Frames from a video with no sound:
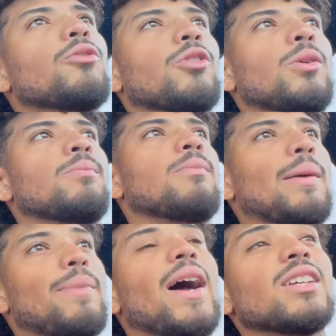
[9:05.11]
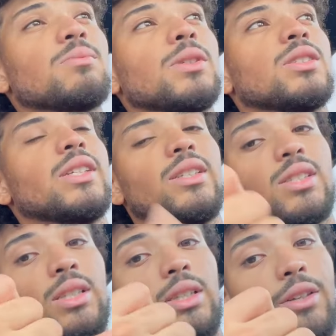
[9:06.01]
from my past
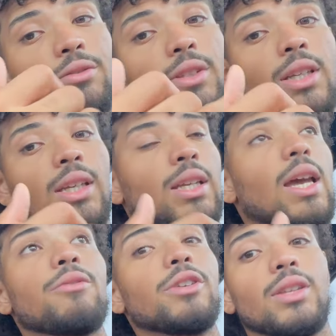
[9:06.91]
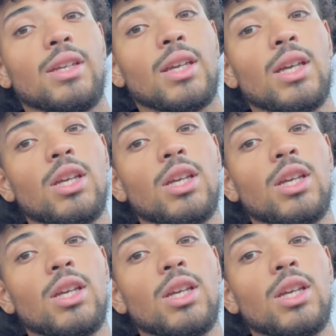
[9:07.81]
mistakes and lifting and everything